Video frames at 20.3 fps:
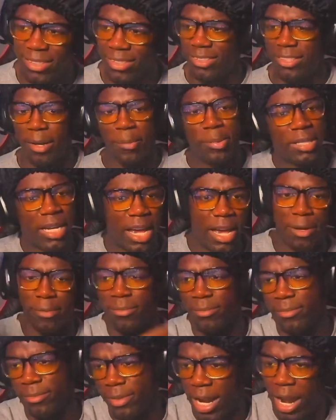Summertime.
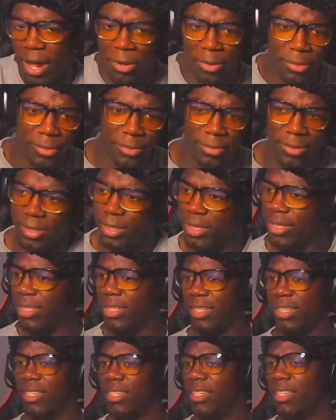Get out.
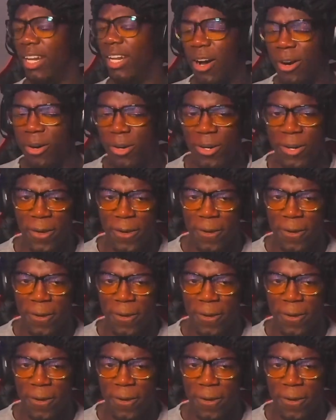You know?